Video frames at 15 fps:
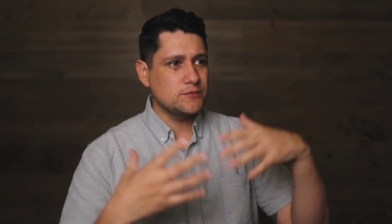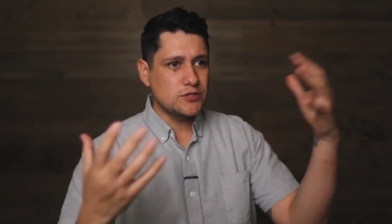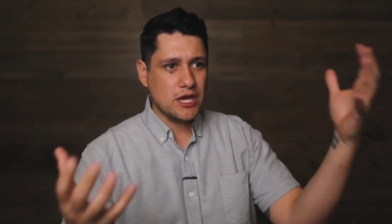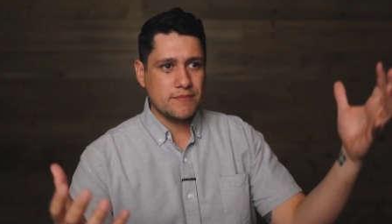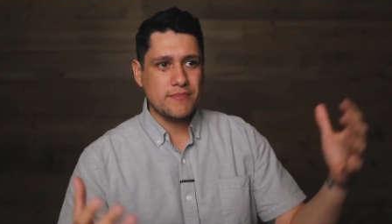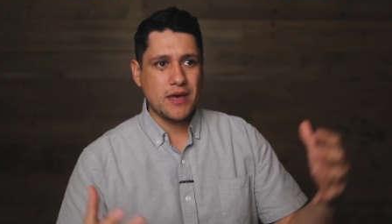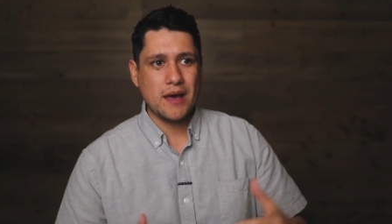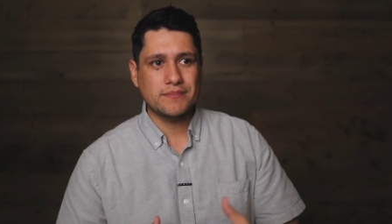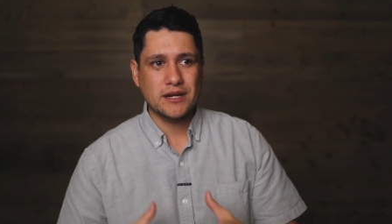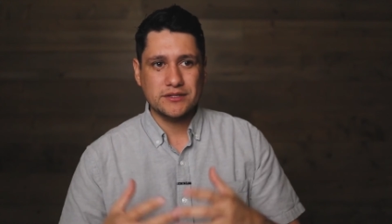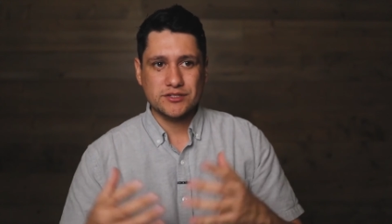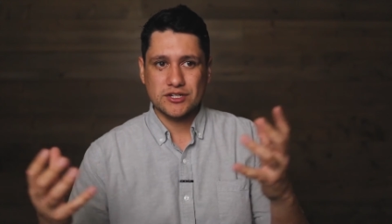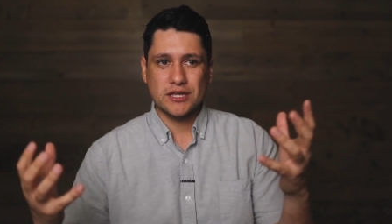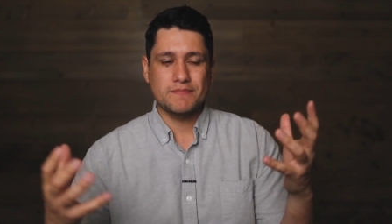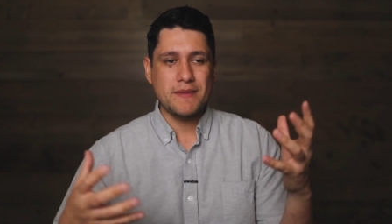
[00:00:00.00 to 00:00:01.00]
you get
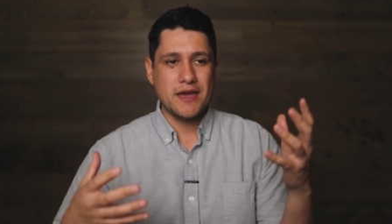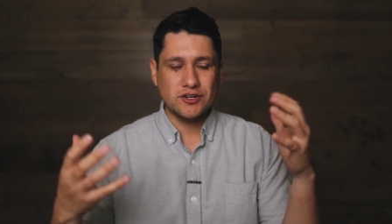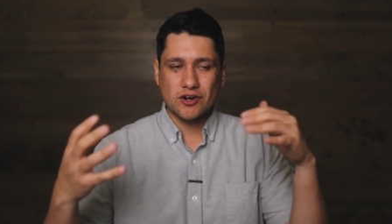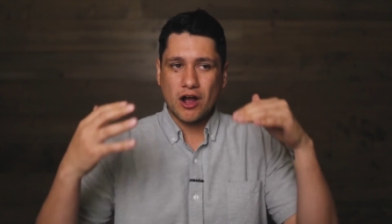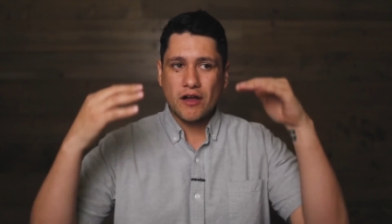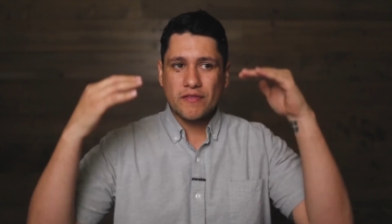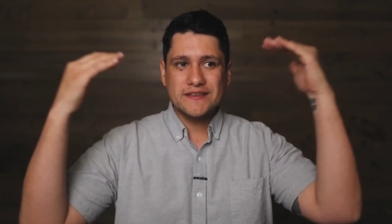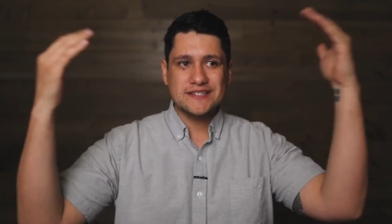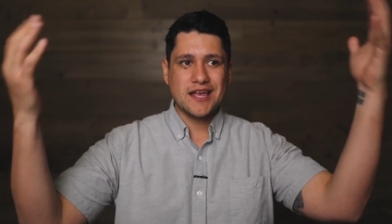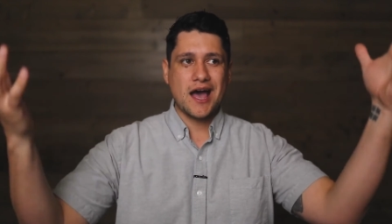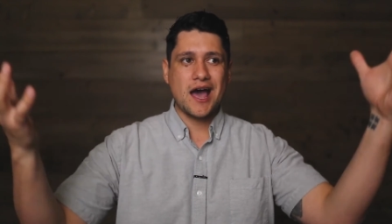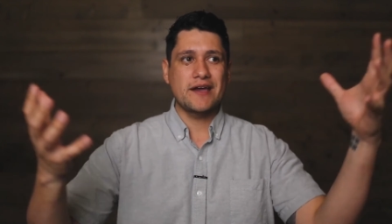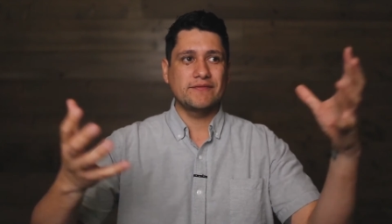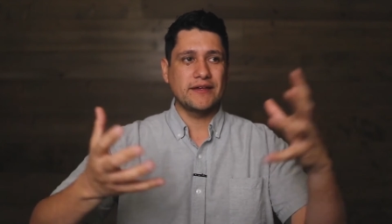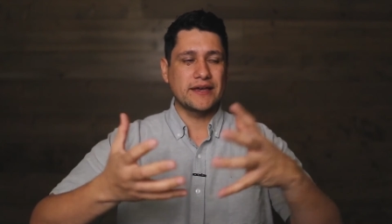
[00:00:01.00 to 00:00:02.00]
baptized, and you're like, man, you're on this
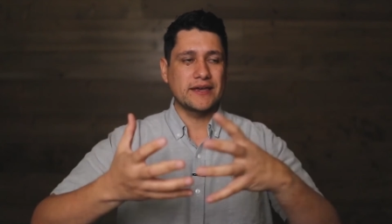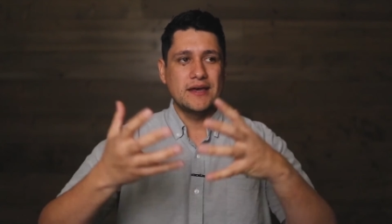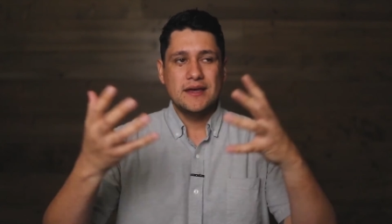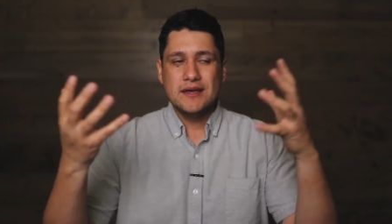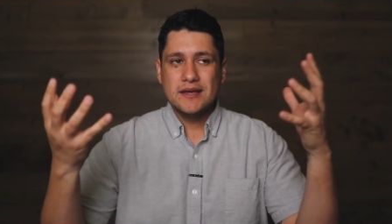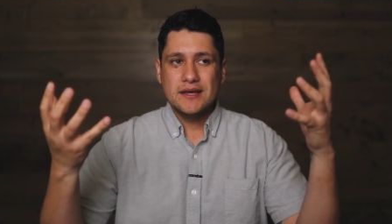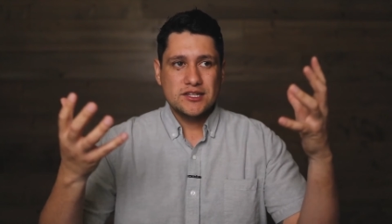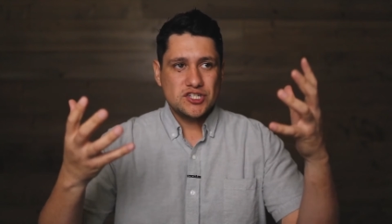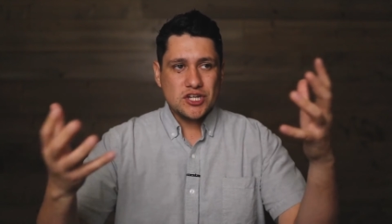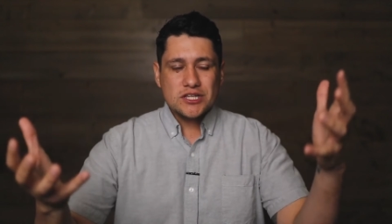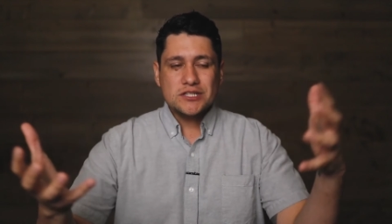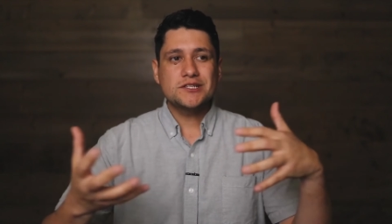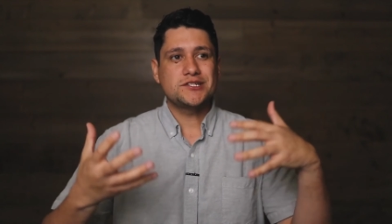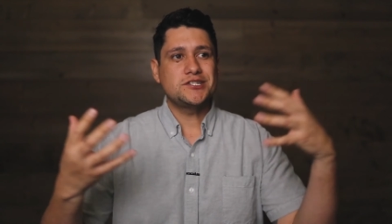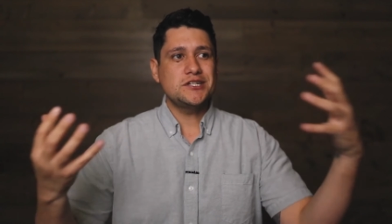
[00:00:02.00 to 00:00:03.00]
high of like,
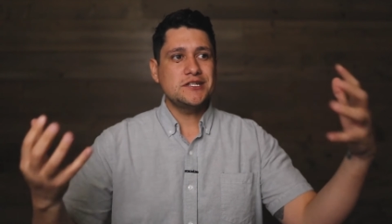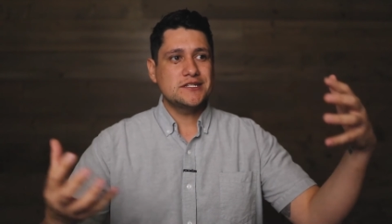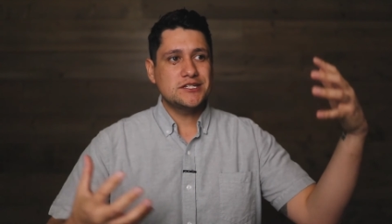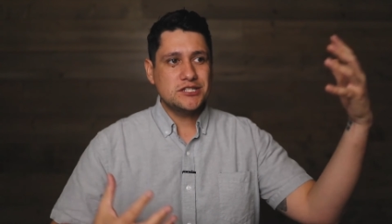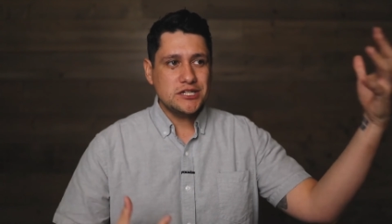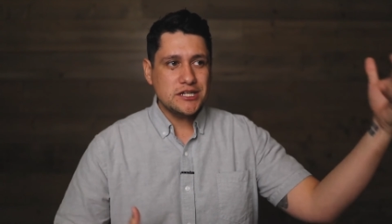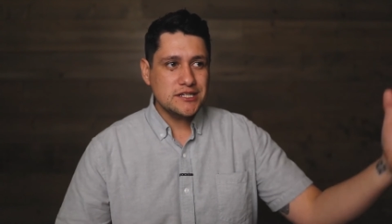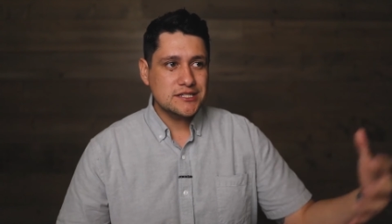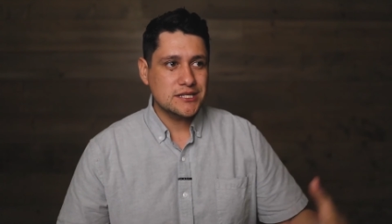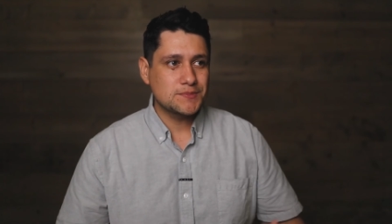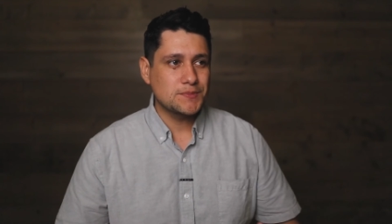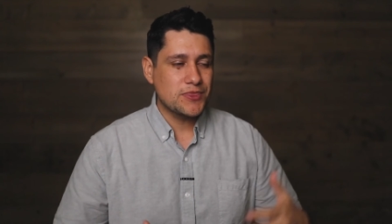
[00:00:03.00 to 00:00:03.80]
Jesus, Jesus, Jesus.